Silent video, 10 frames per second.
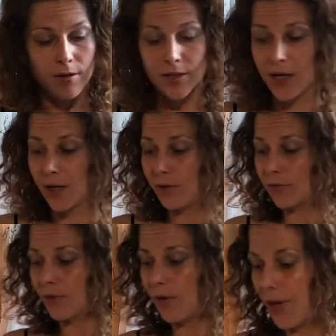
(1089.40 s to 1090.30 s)
Now,
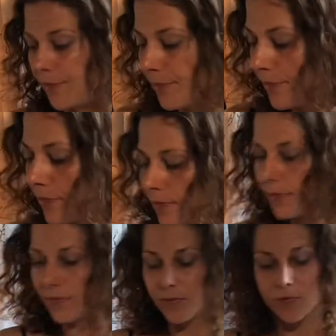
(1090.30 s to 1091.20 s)
okay,
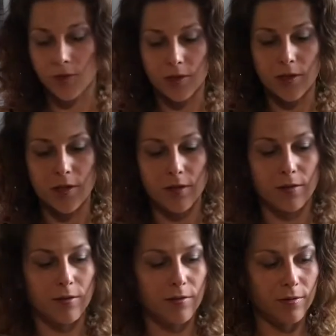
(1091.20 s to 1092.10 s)
we're gonna,
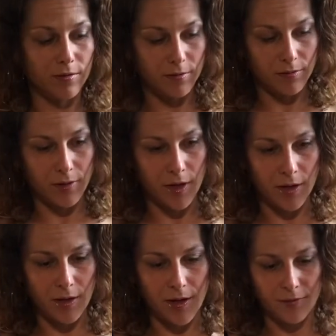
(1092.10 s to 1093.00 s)

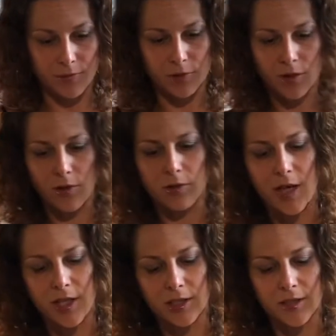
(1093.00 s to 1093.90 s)
I was called to
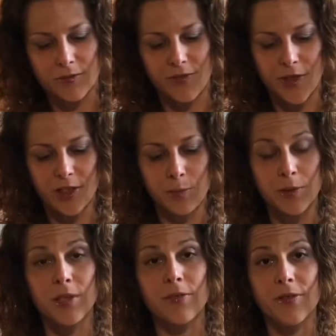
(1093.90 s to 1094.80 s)
ask very
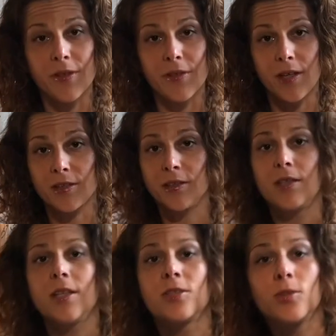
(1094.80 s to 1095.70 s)
specific things
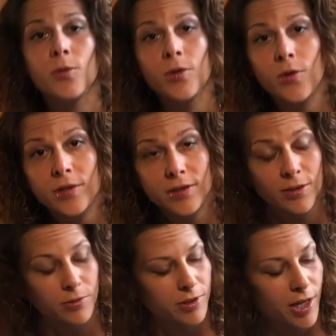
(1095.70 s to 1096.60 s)
today, so we're going to
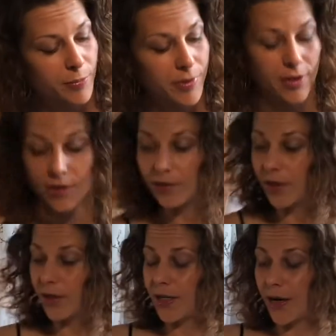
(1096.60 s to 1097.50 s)
see what's happening here.
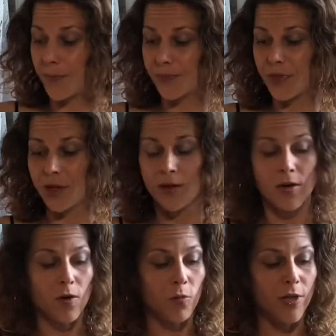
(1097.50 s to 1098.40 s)
Now,
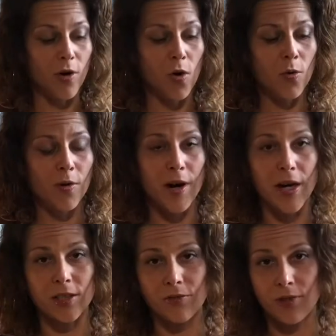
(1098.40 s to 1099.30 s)
we know we're
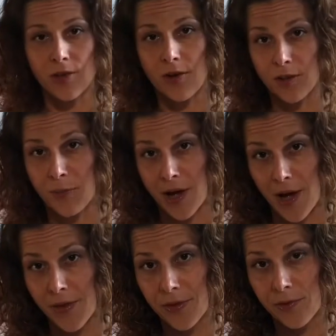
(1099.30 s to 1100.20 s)
actively on the
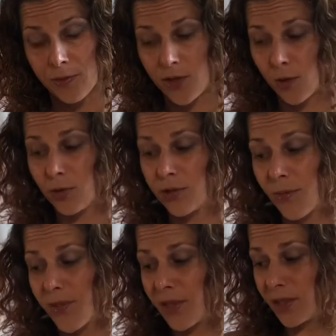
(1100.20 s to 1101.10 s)
path. We know
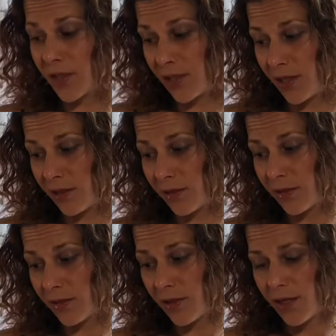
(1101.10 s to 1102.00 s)
something is hidden,
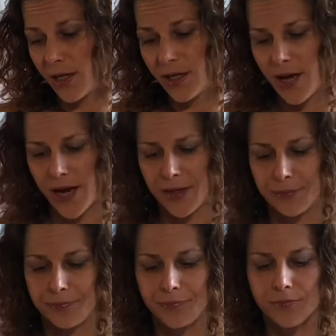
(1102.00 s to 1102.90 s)
and